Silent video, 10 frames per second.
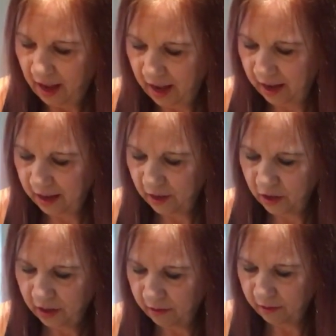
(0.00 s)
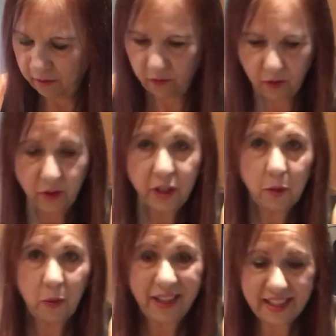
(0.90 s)
And I'm going to
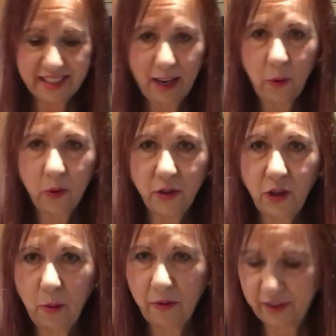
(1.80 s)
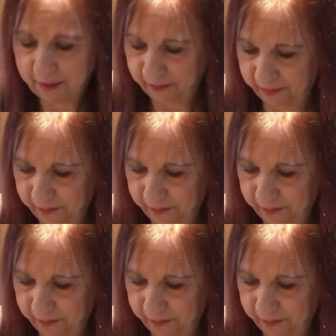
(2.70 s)
spread this out on top of it.